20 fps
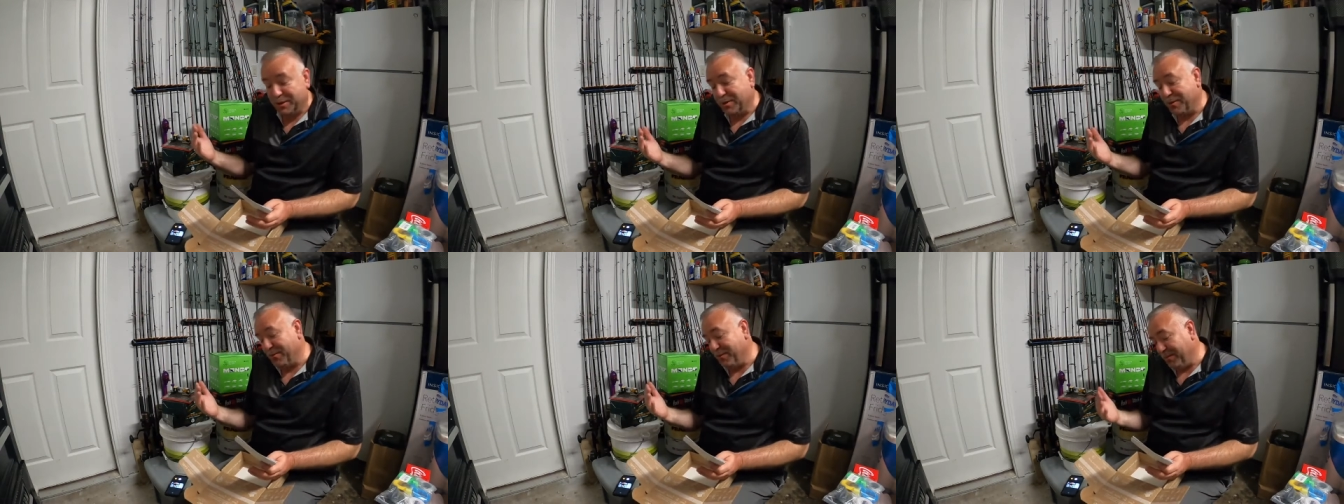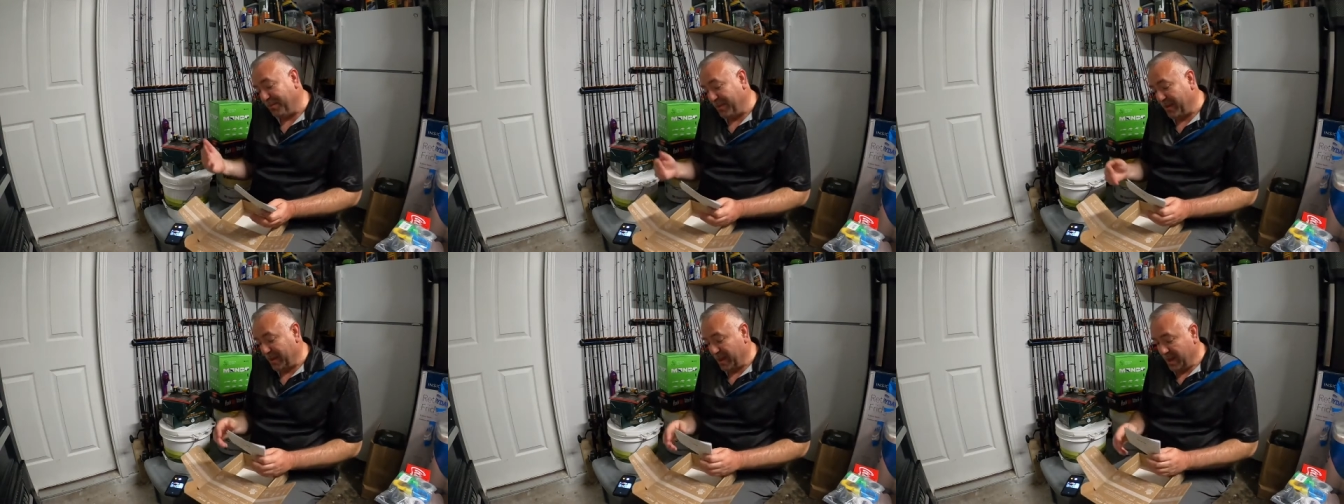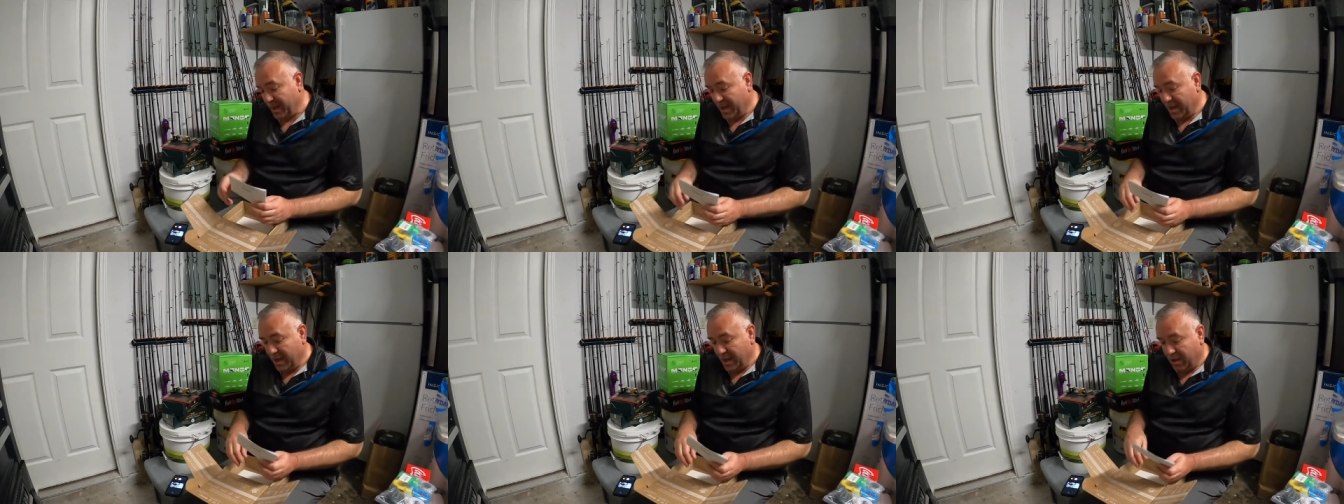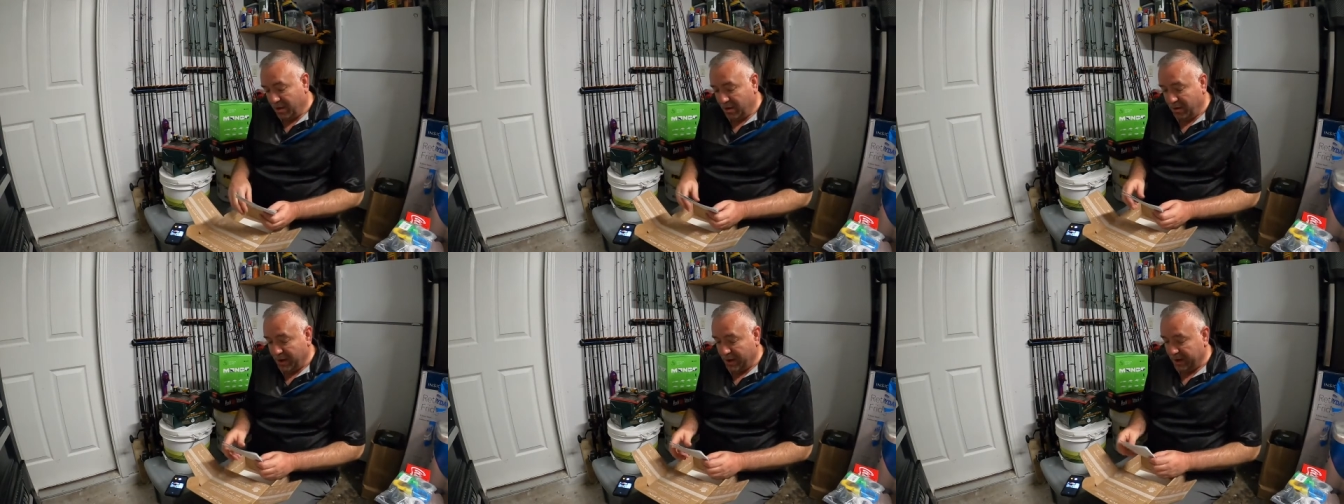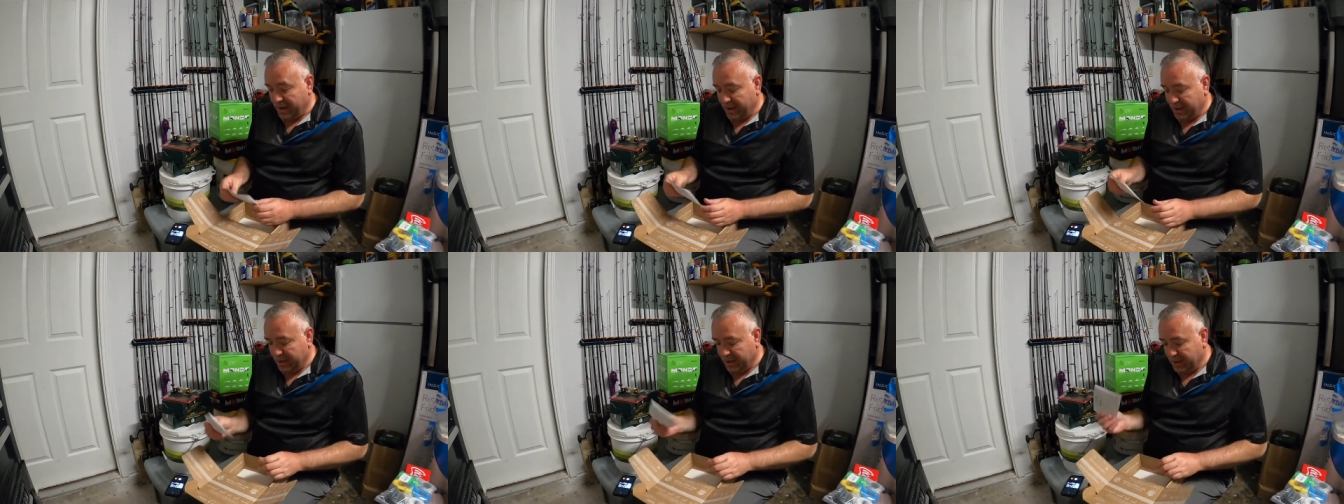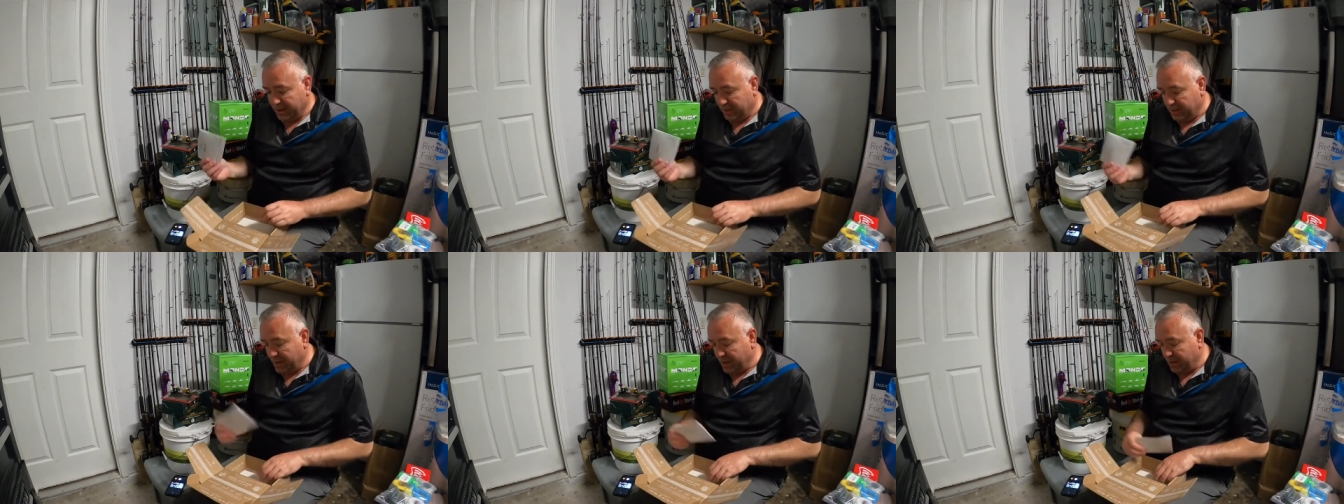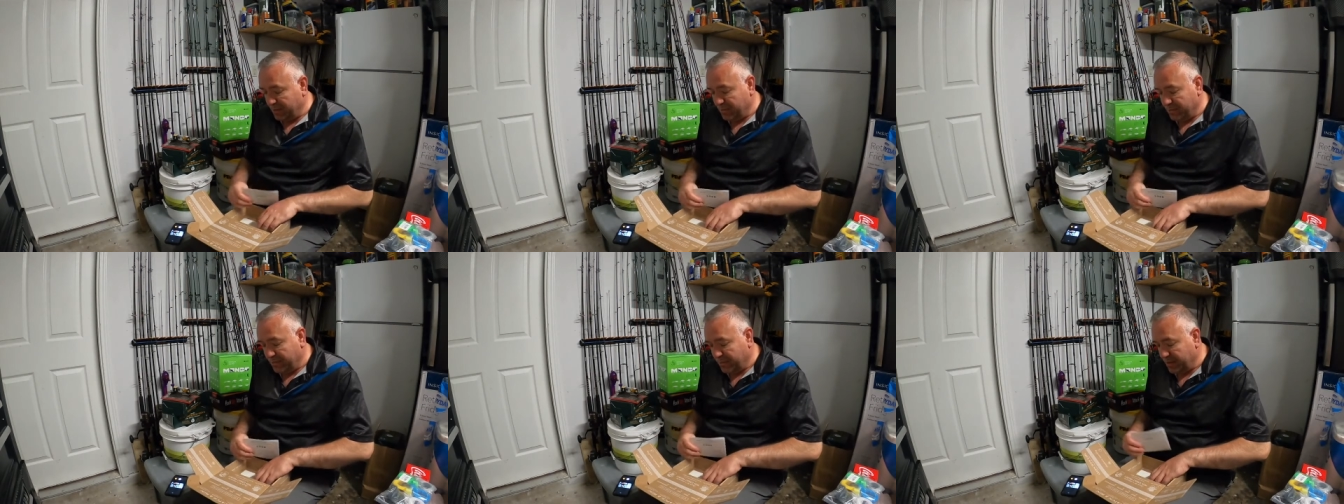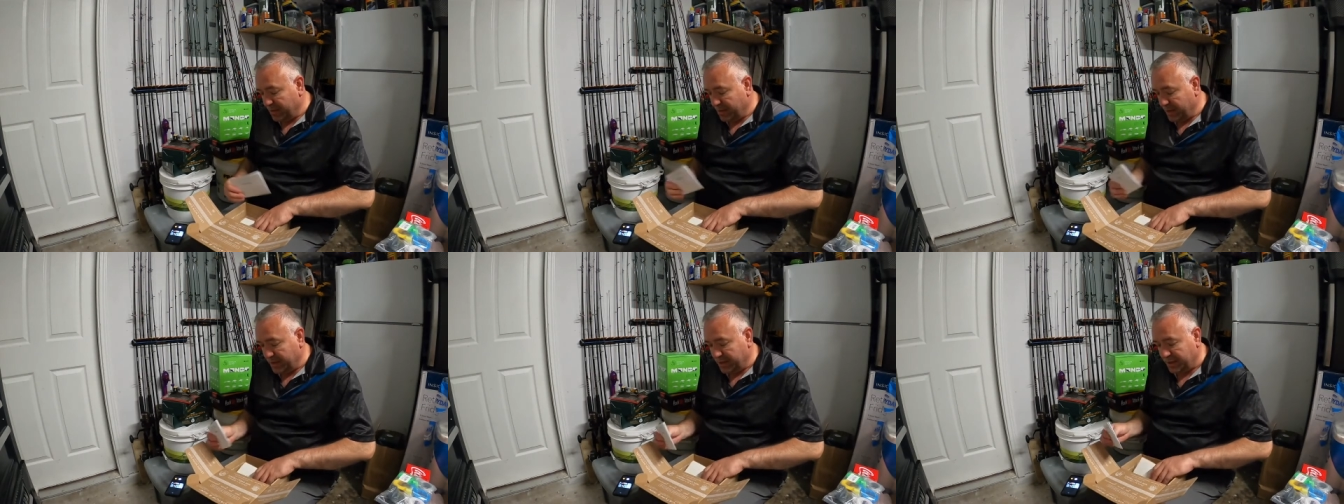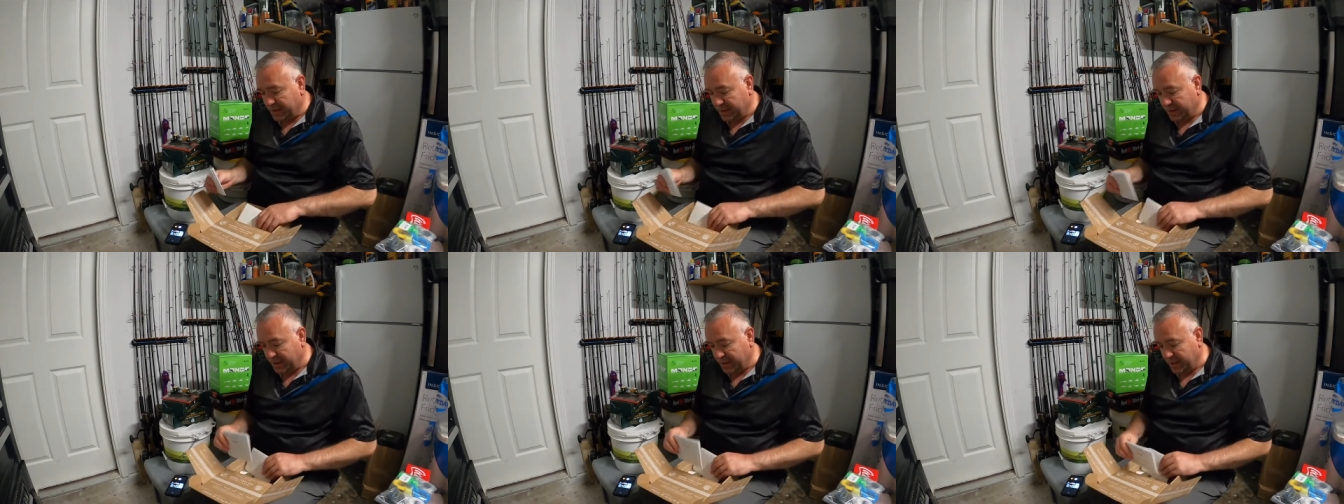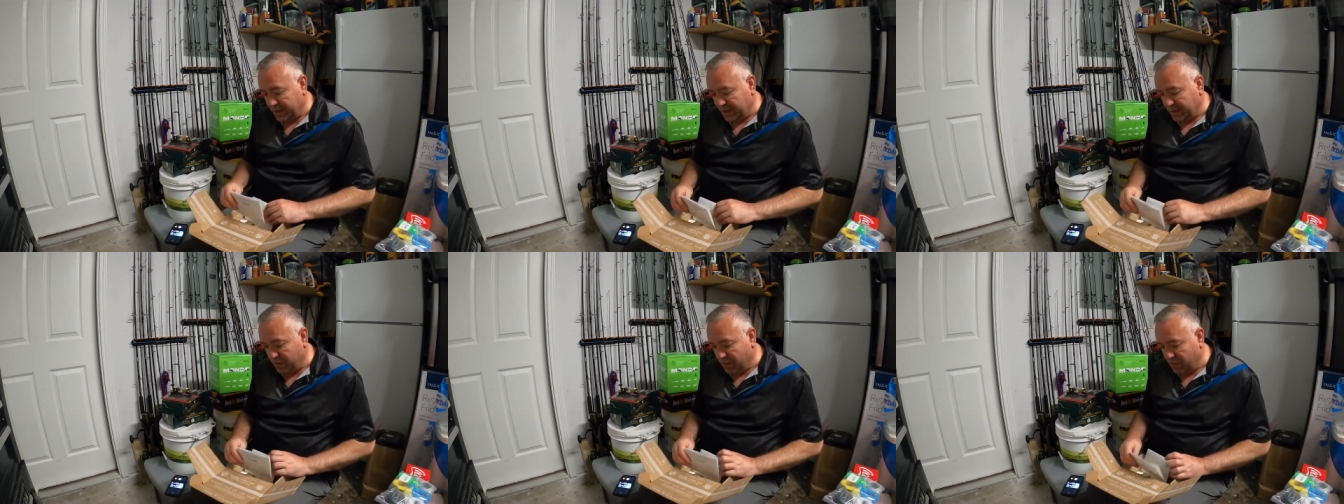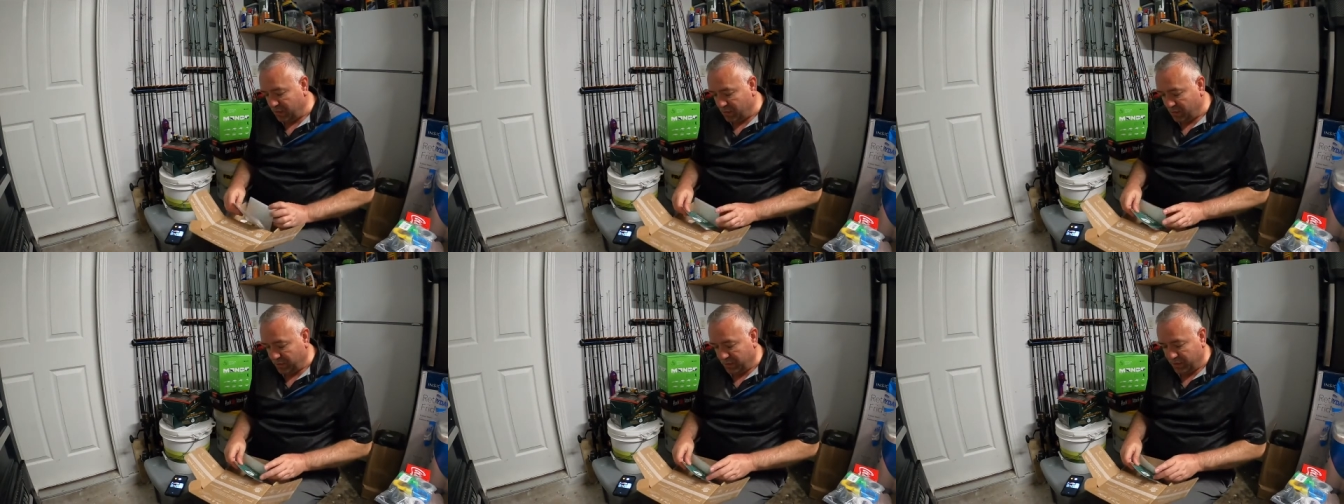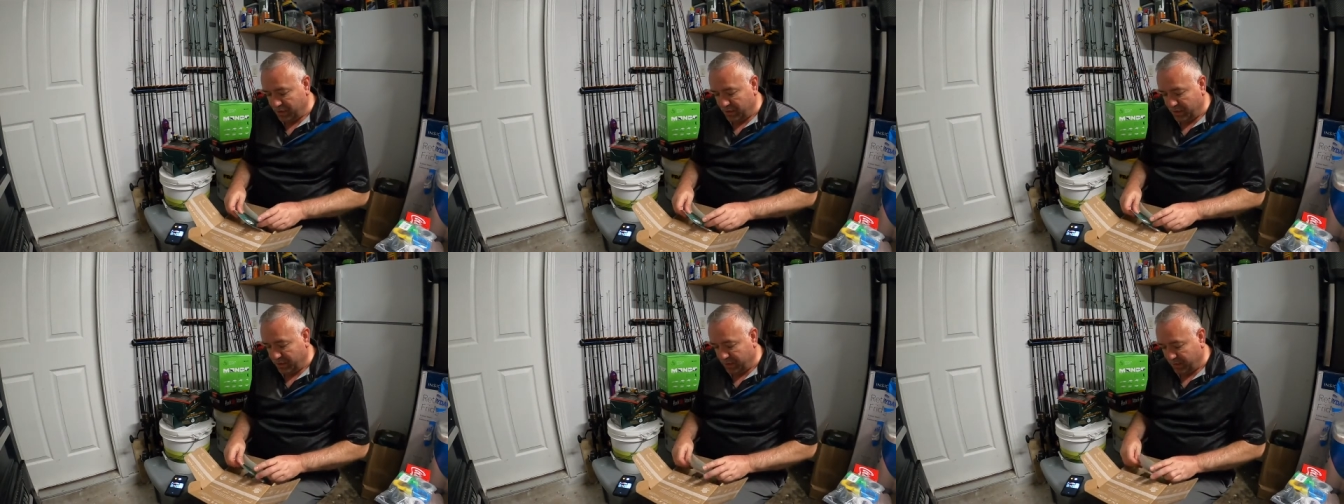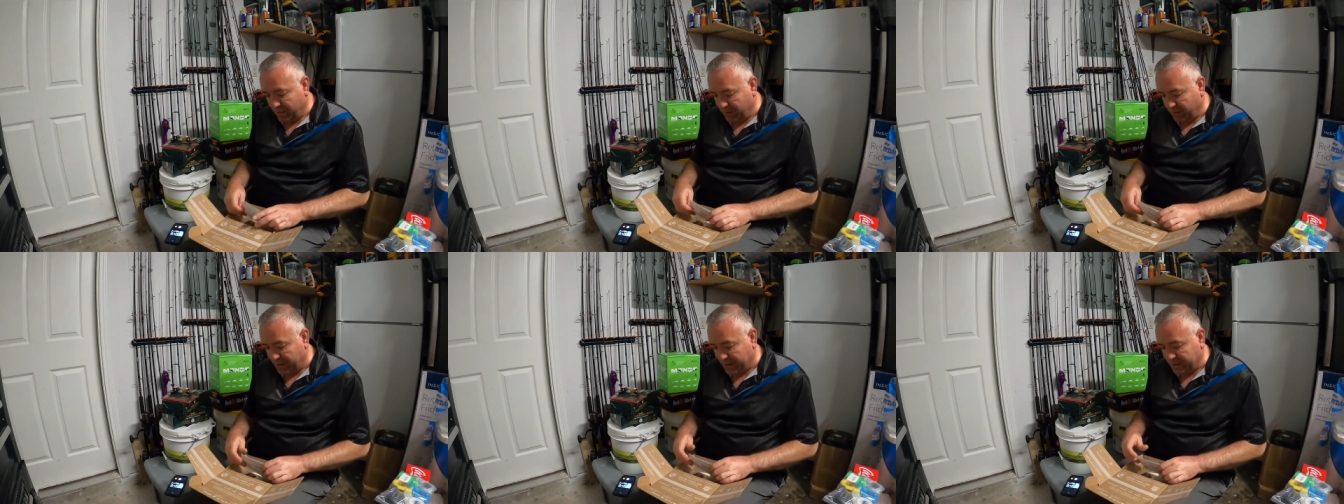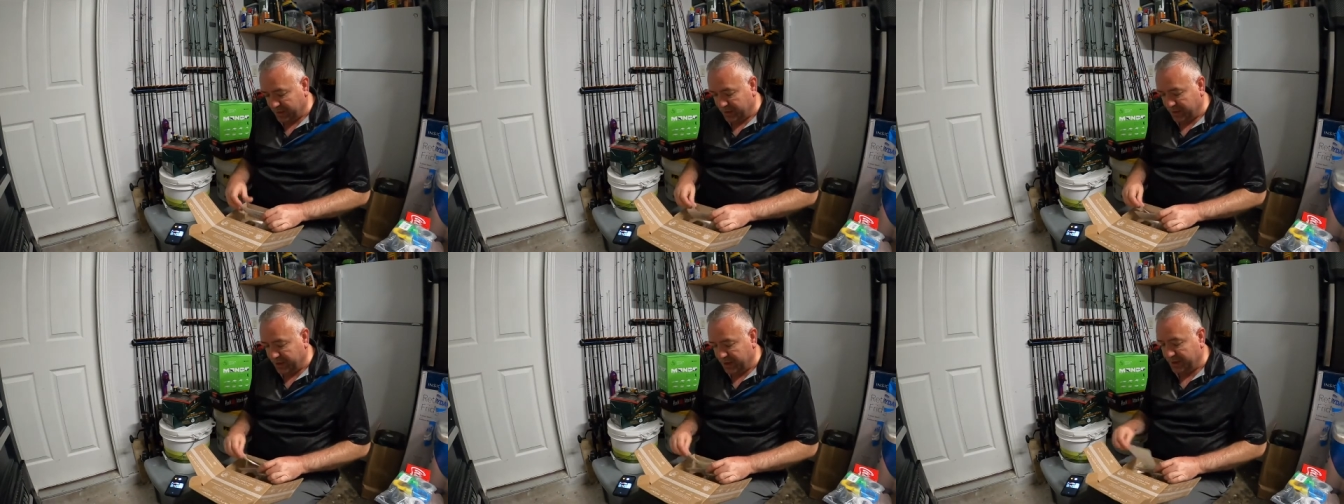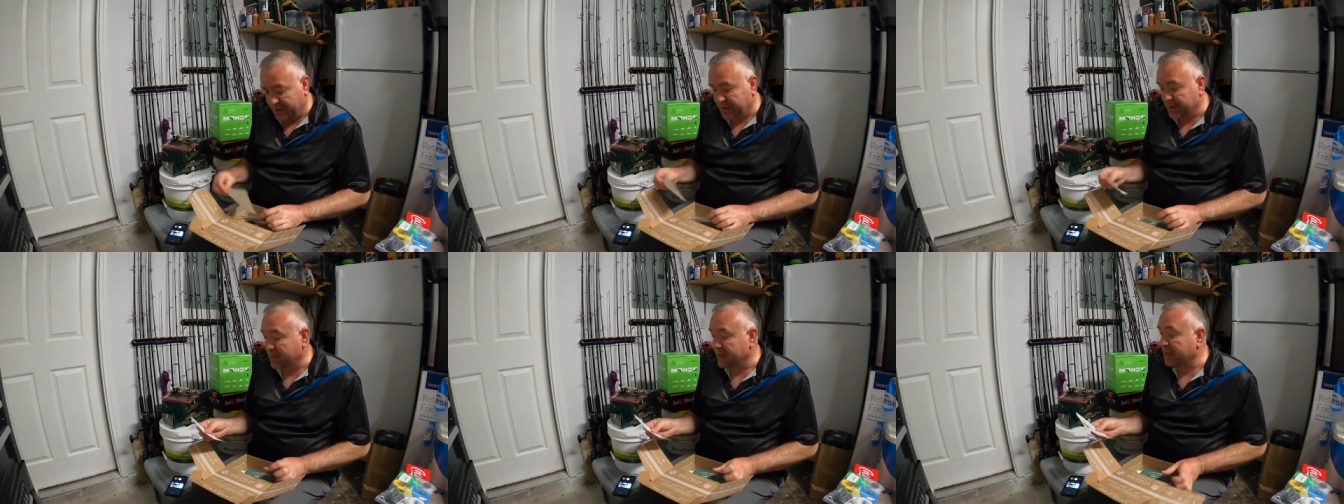So all right, so let's go through the rest of this.